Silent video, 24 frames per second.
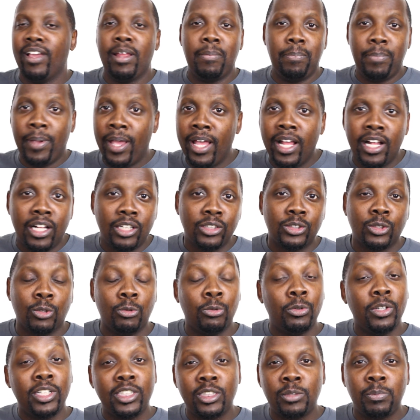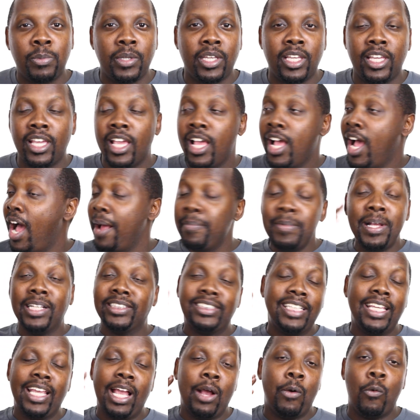Van Pelt or Rigsby. I'm
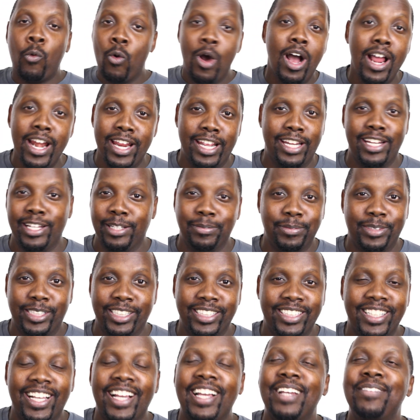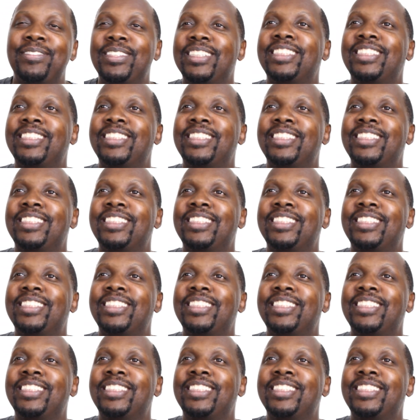not saying I wanted them to die,